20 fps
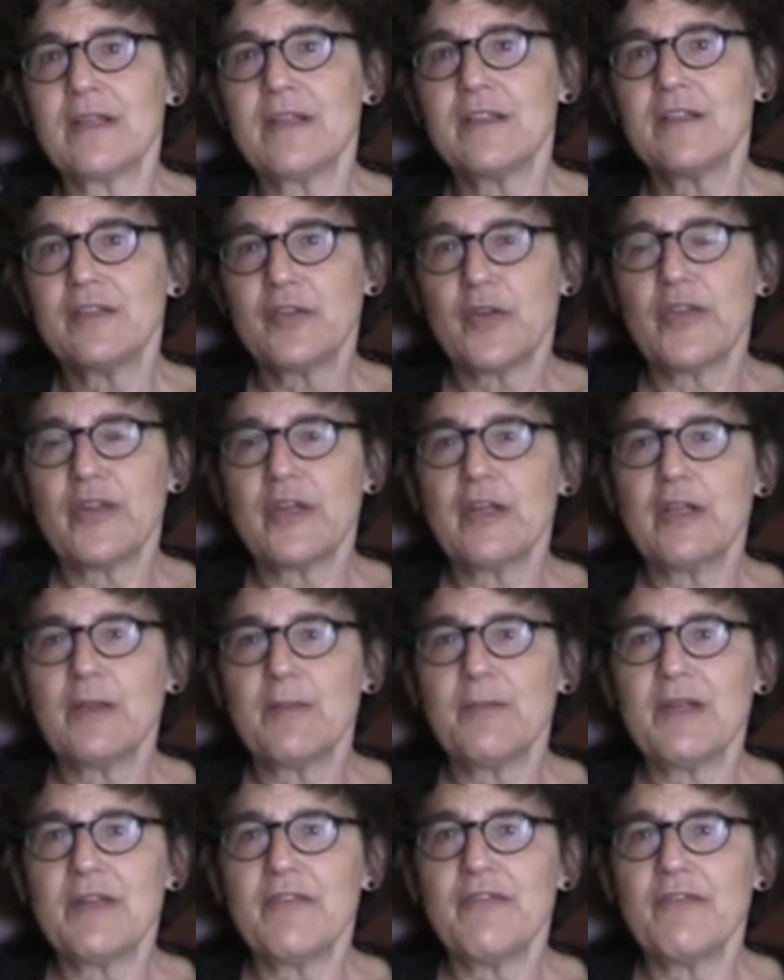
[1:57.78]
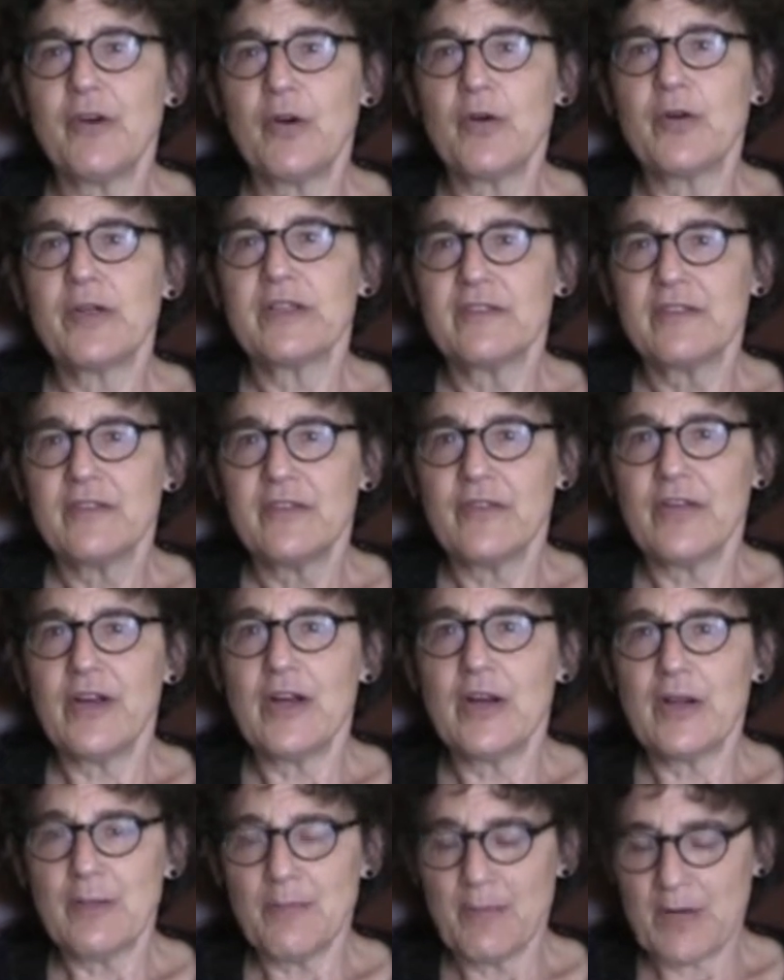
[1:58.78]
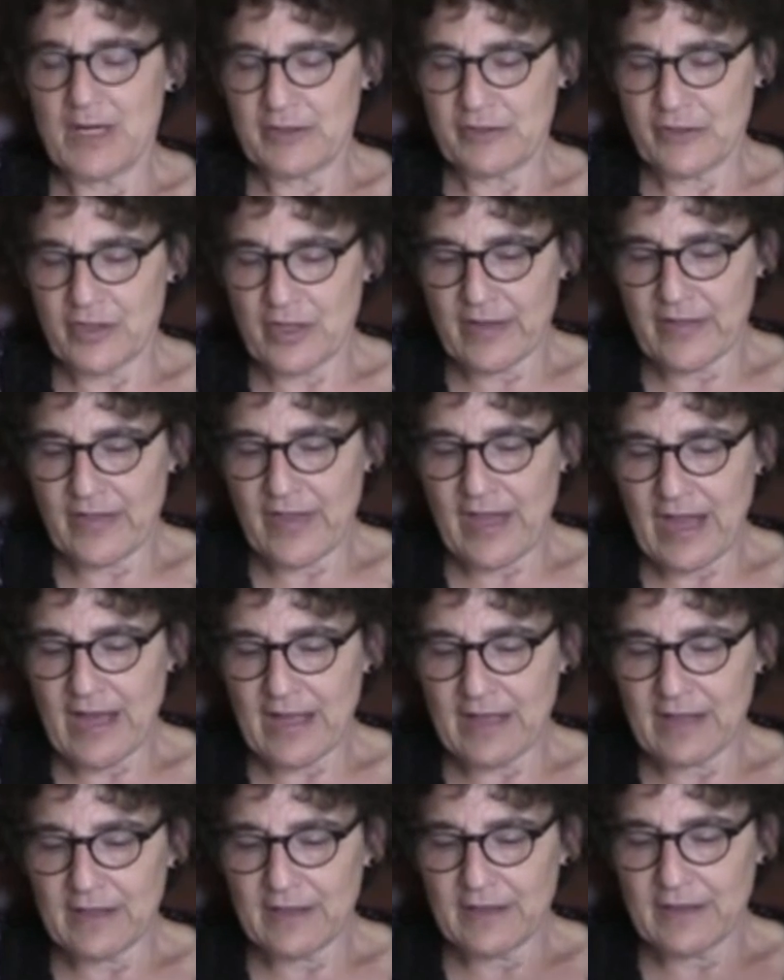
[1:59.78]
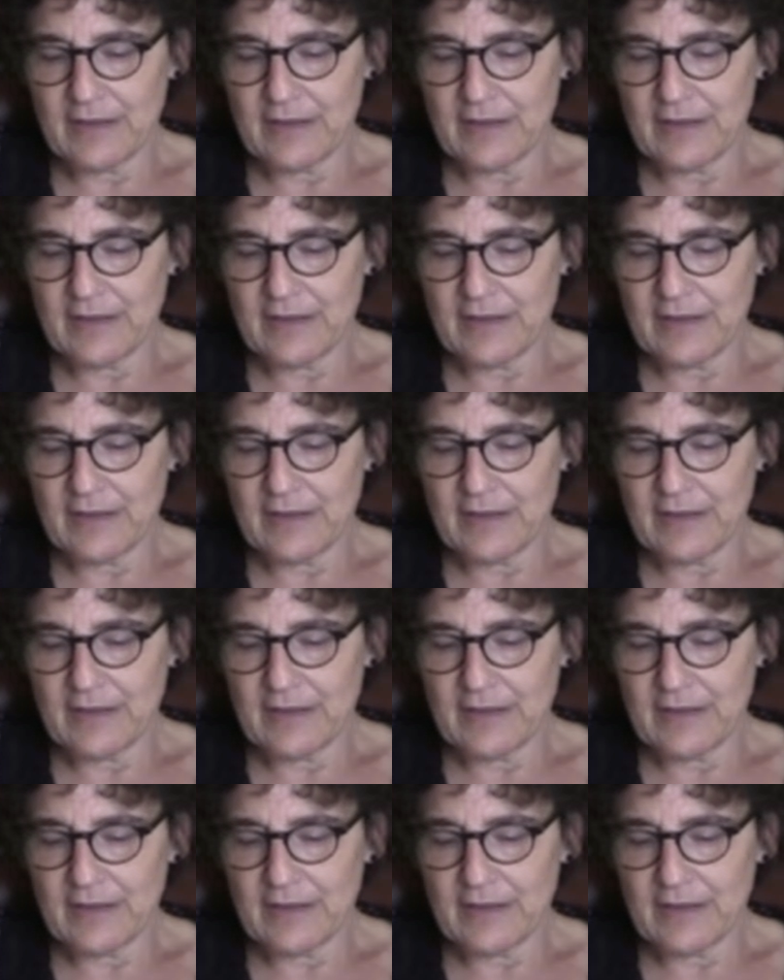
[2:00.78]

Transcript: So they're going to be focused very much on that.